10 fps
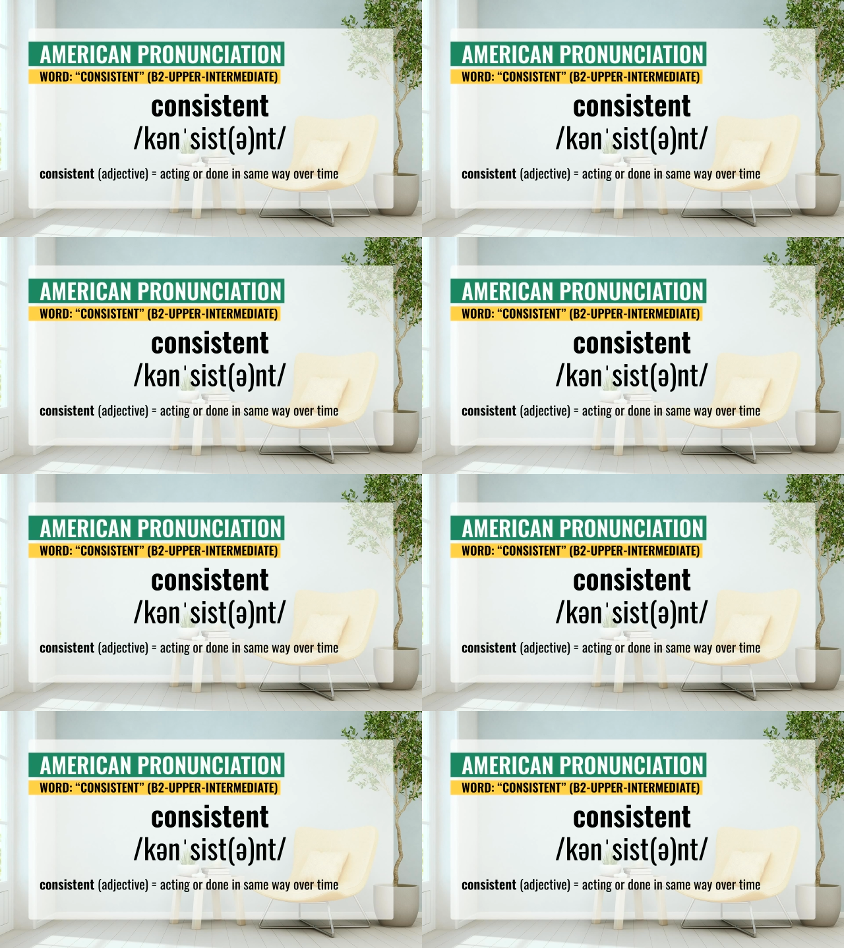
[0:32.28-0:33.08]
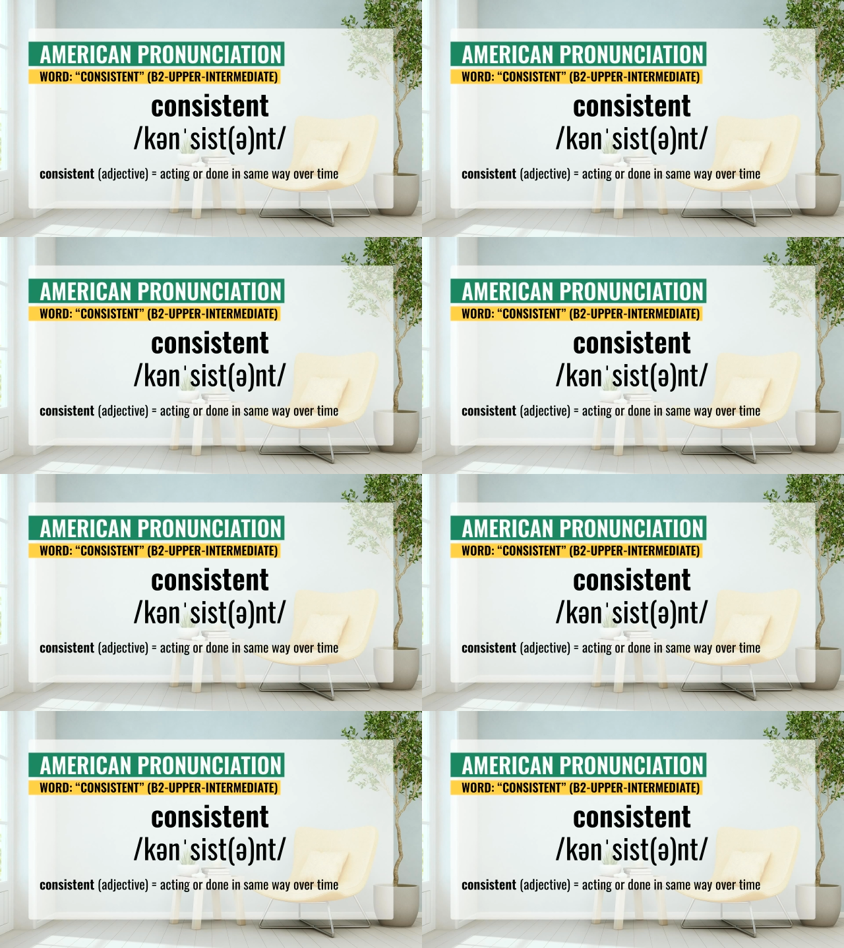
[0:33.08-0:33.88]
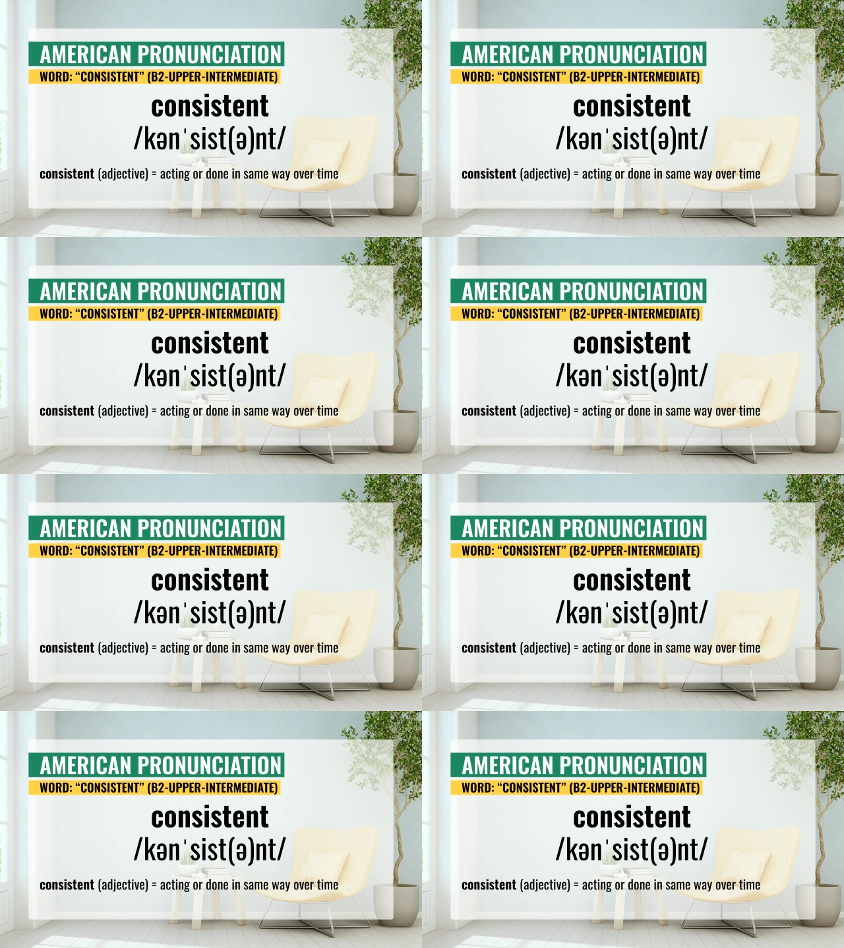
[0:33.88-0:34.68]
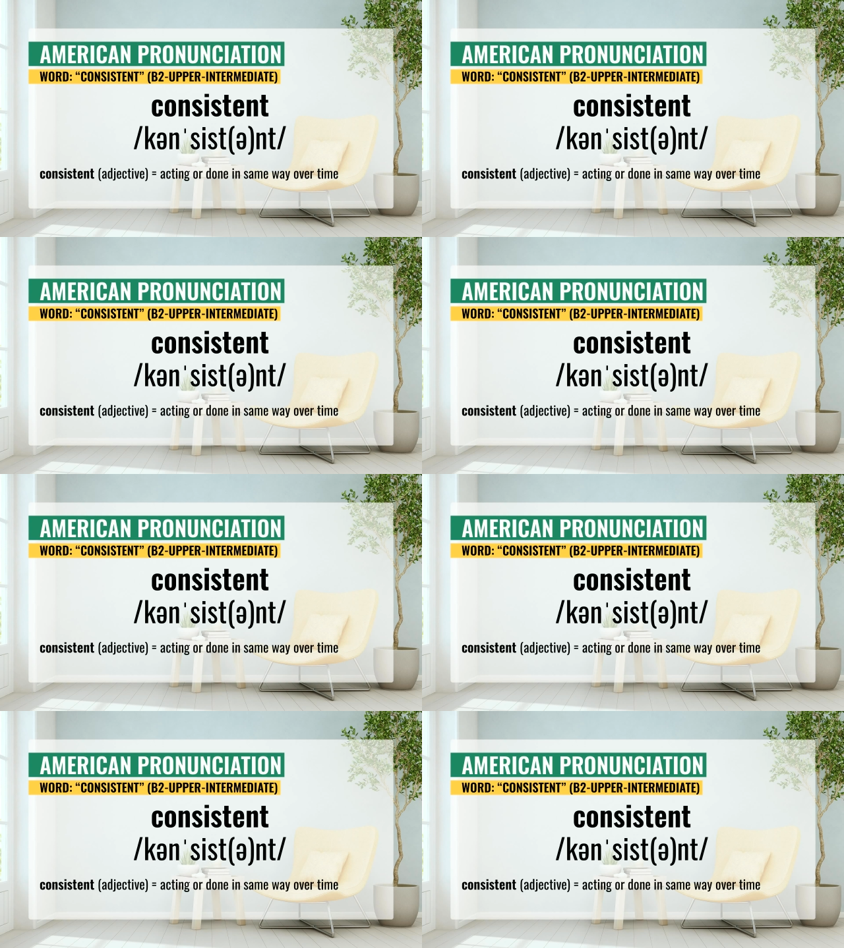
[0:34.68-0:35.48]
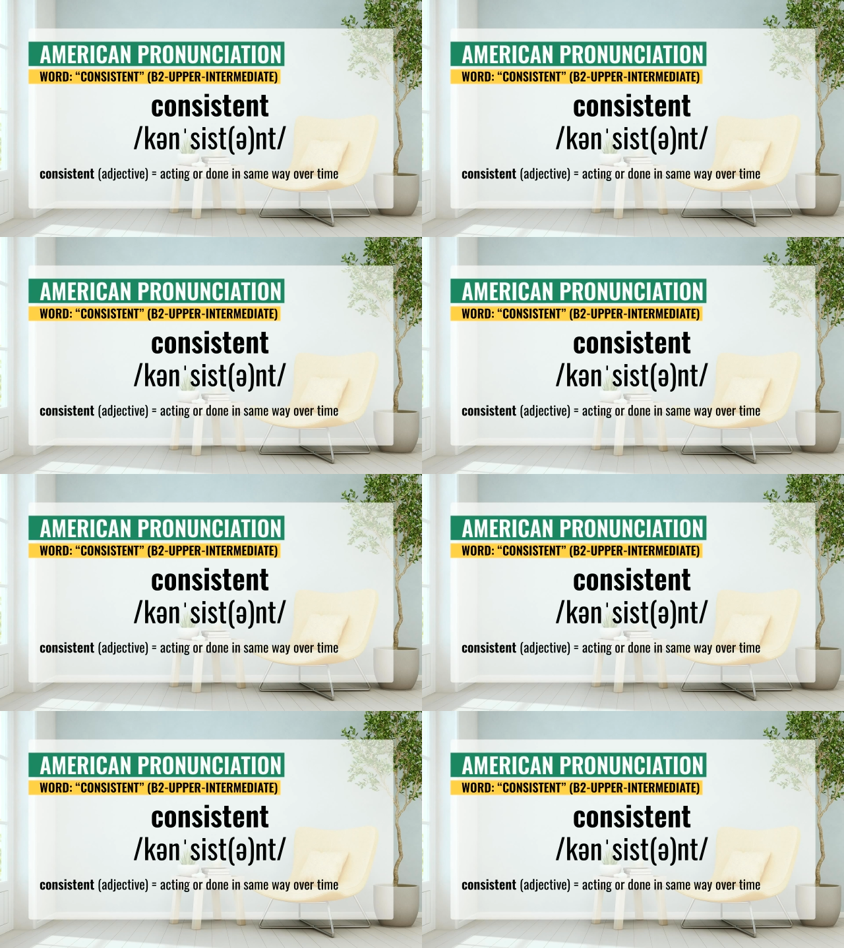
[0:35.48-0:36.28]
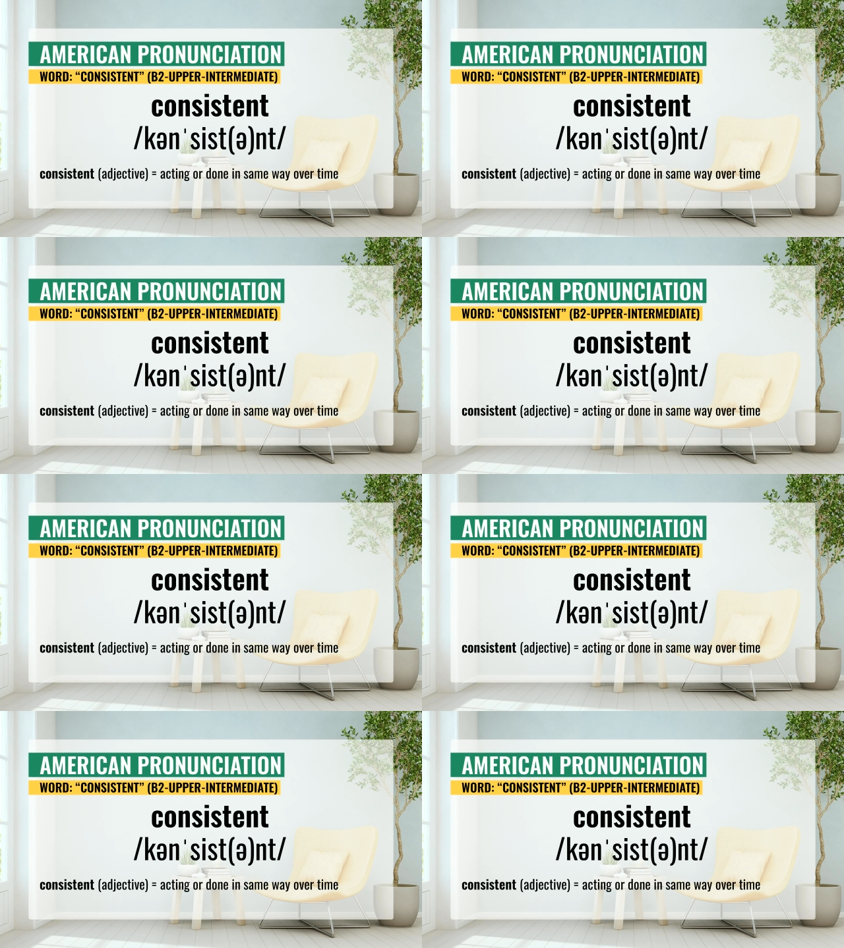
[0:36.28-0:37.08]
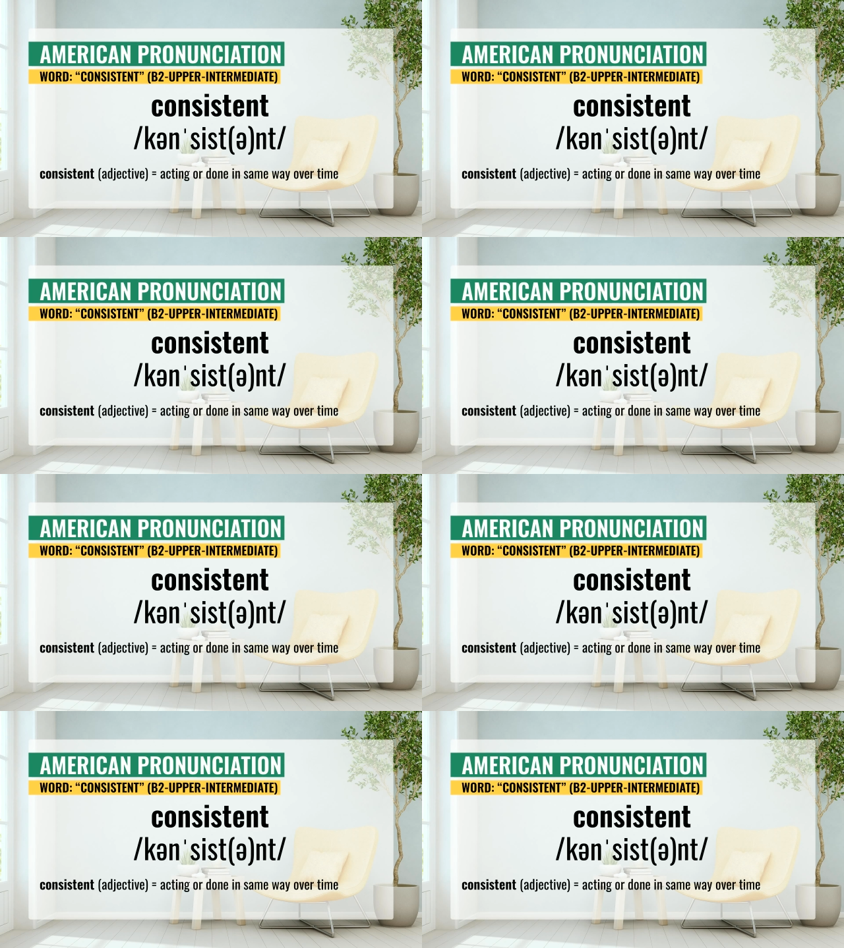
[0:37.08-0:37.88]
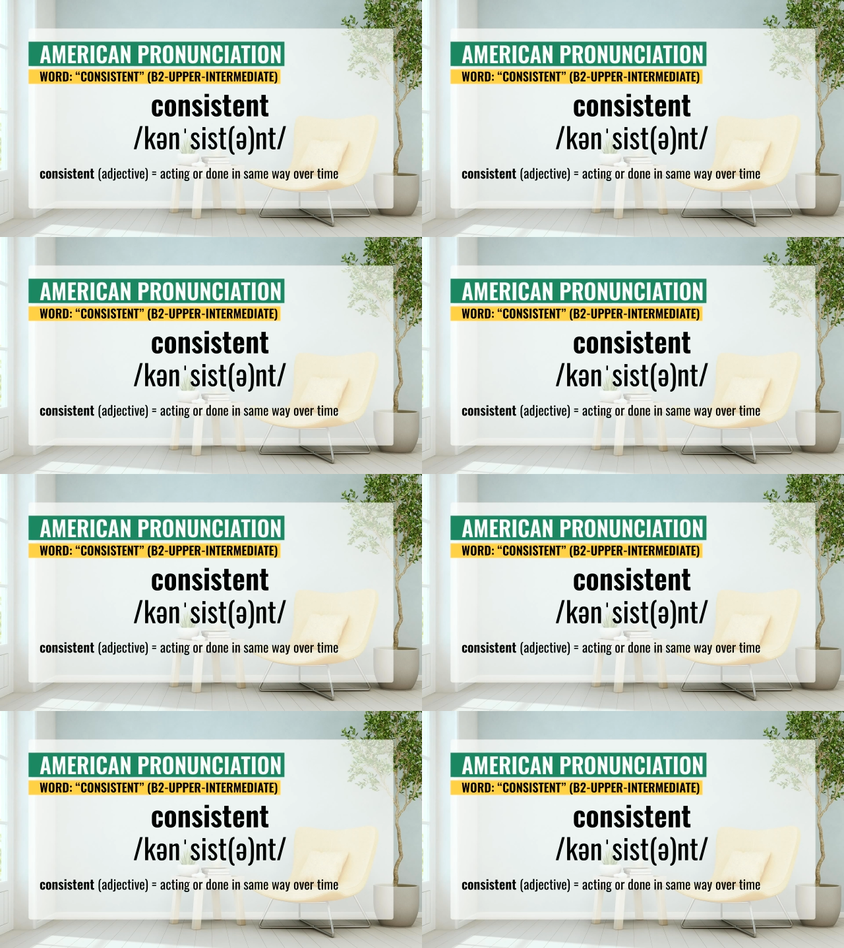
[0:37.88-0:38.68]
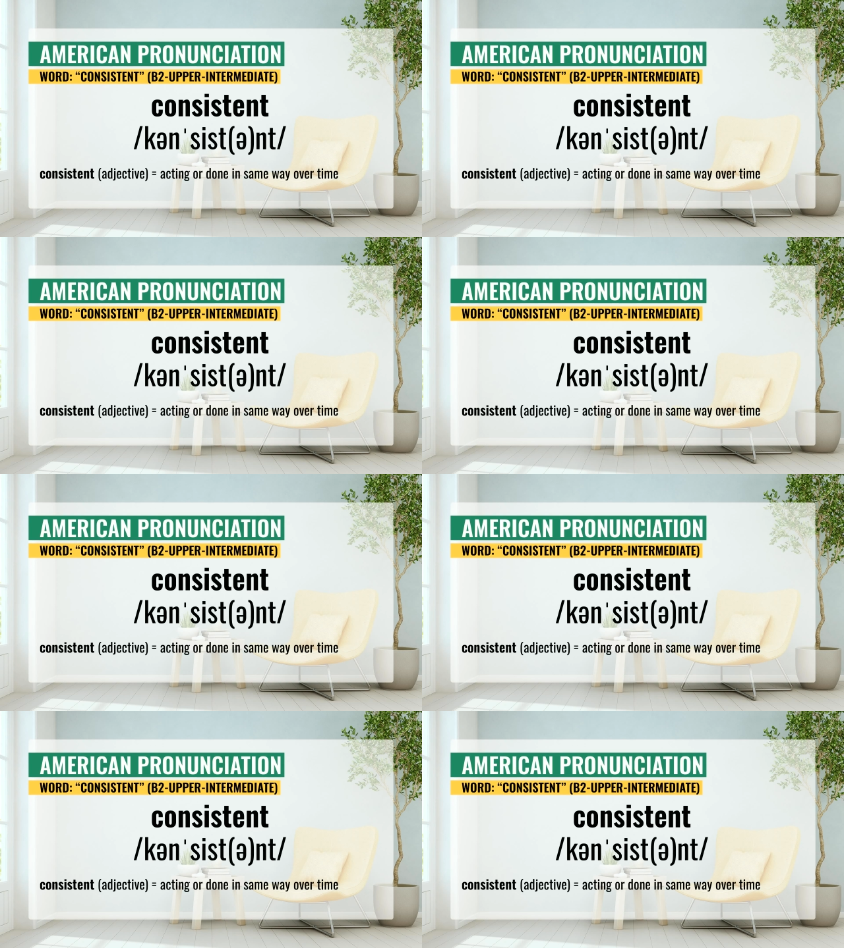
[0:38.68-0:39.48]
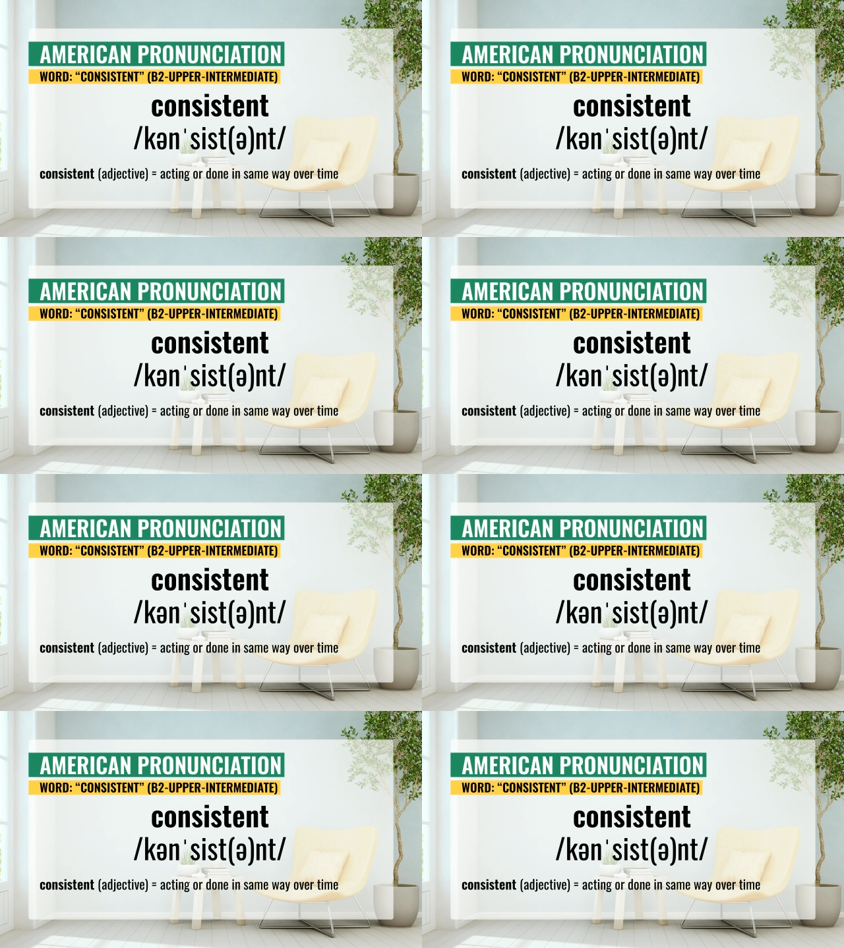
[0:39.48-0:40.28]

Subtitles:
[unreadable: no face in view]